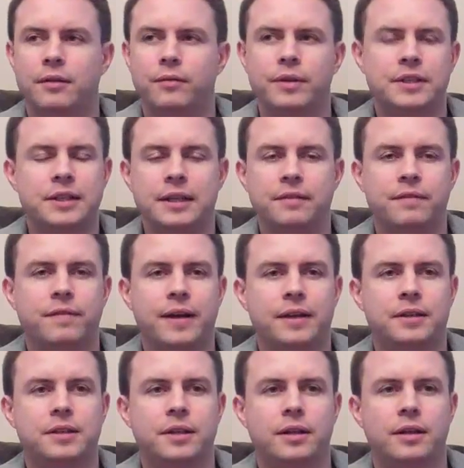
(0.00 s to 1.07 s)
Recently, in
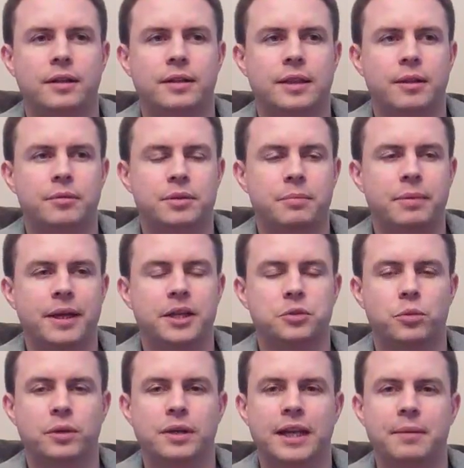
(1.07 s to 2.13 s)
fact, there was a
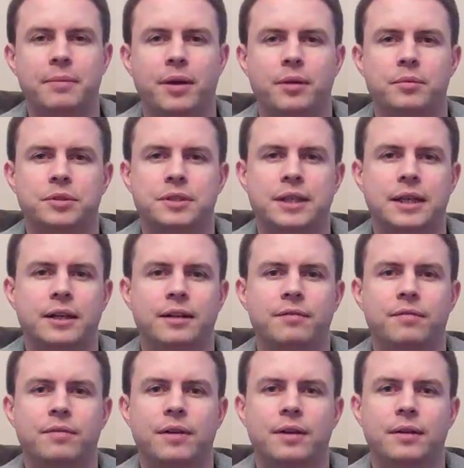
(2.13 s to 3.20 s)
PS1 game that I was thinking
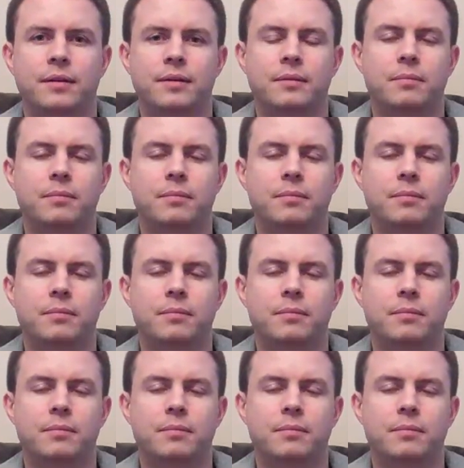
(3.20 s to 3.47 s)
of